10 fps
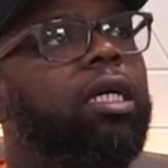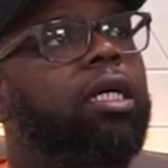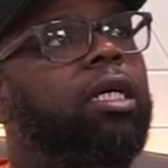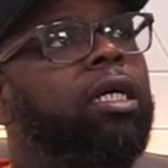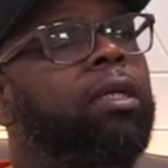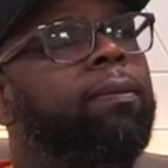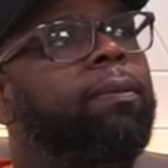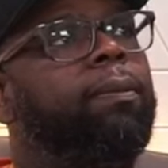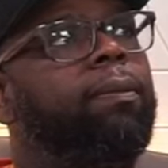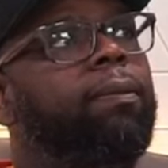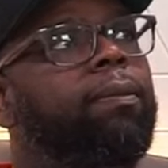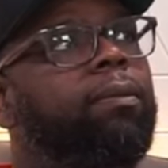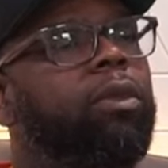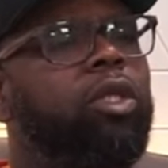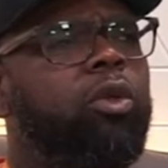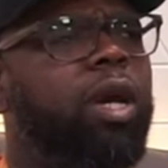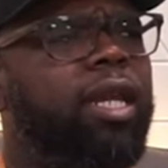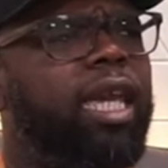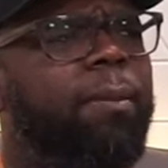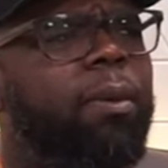Uh, you
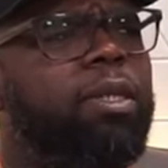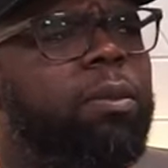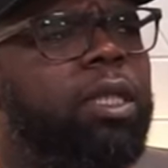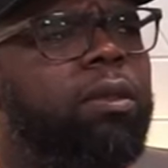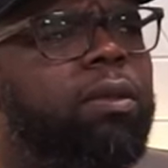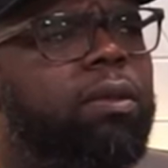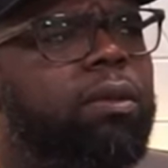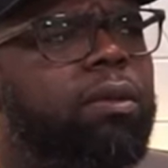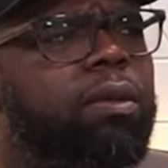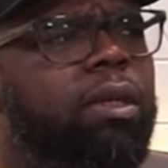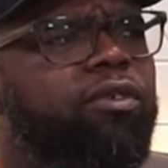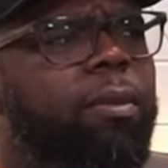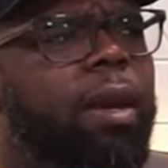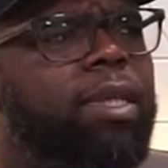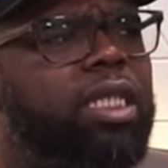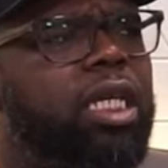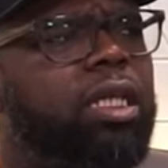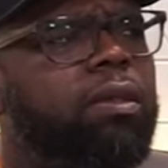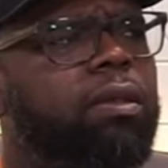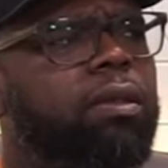had came up to me, if I'm not
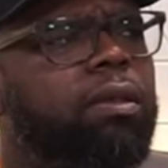mistaken.